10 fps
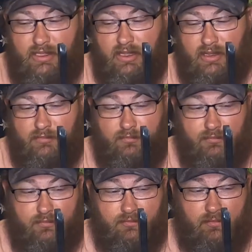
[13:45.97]

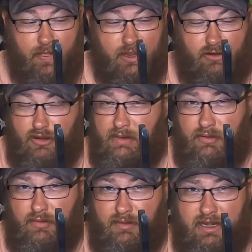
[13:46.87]
Karate
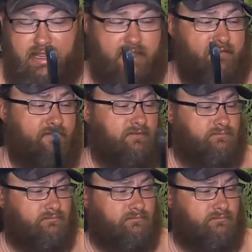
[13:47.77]
Mart might have